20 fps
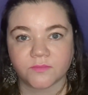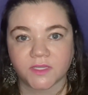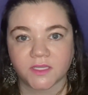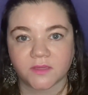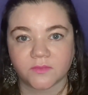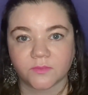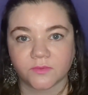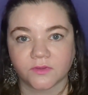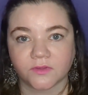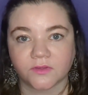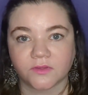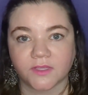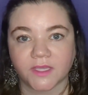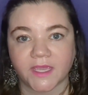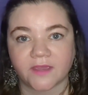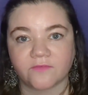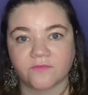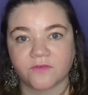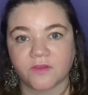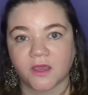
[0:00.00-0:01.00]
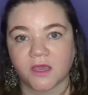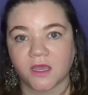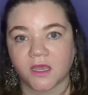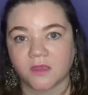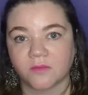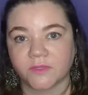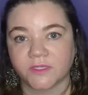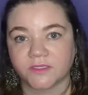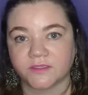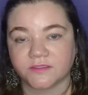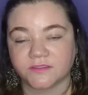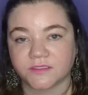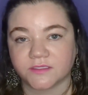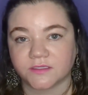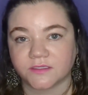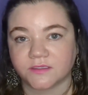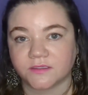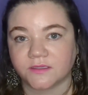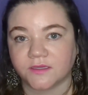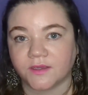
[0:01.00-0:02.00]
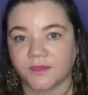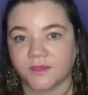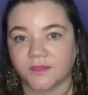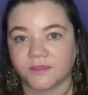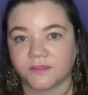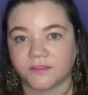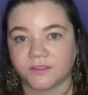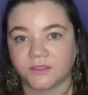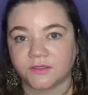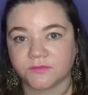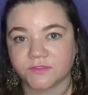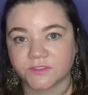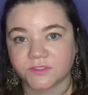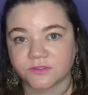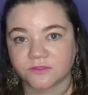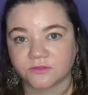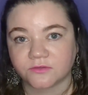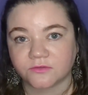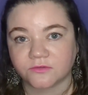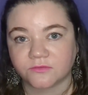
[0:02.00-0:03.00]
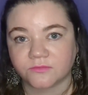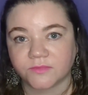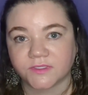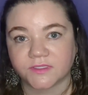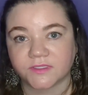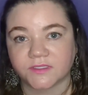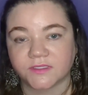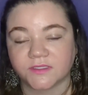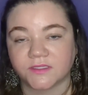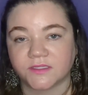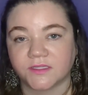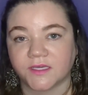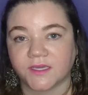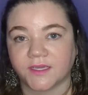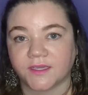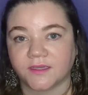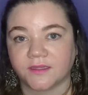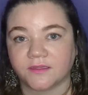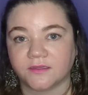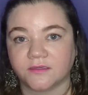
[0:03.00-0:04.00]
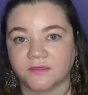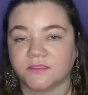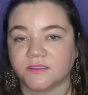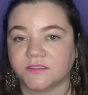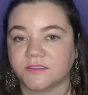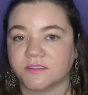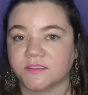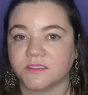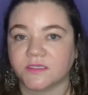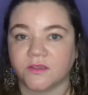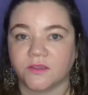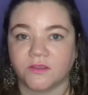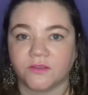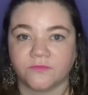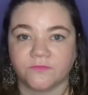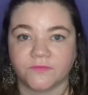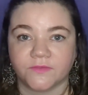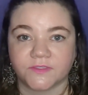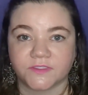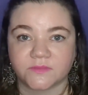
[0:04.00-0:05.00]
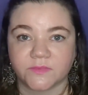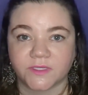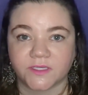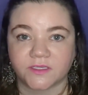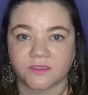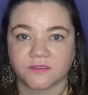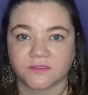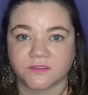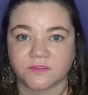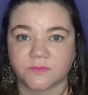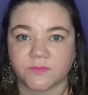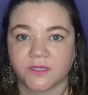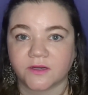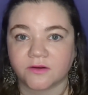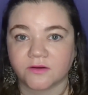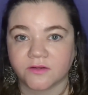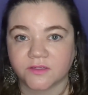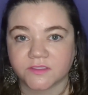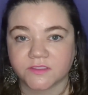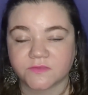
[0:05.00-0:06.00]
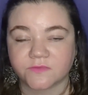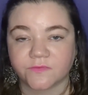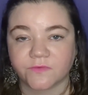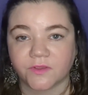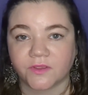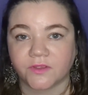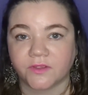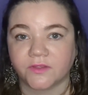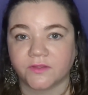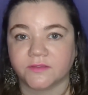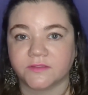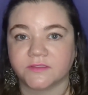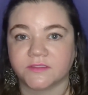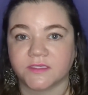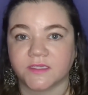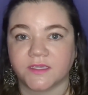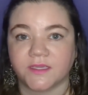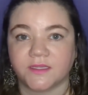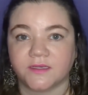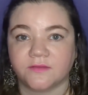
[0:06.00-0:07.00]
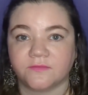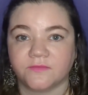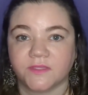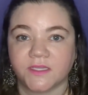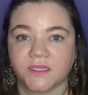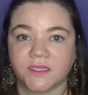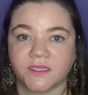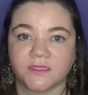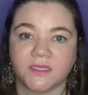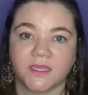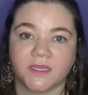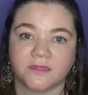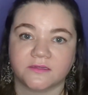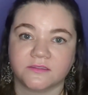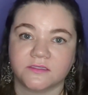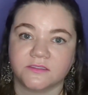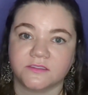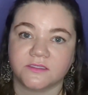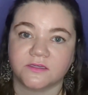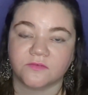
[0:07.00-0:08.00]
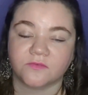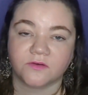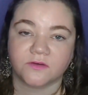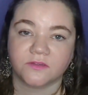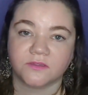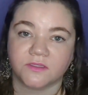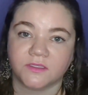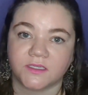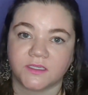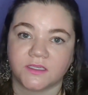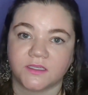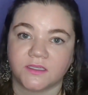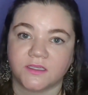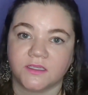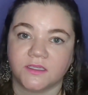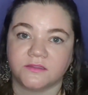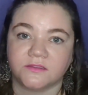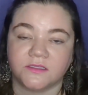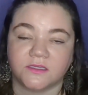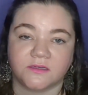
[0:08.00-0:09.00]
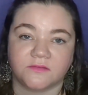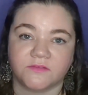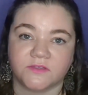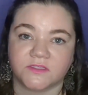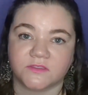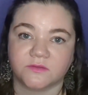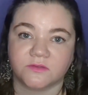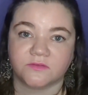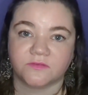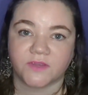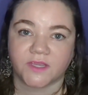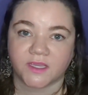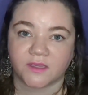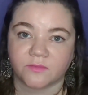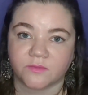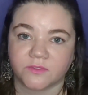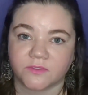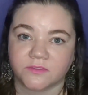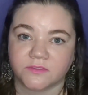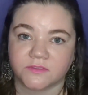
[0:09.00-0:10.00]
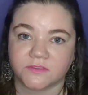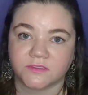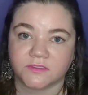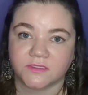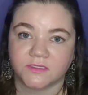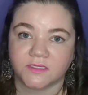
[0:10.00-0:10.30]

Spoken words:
people have commented on YouTube that this is all Vismaya's parents' fault, and if they had acted differently, none of this would have happened.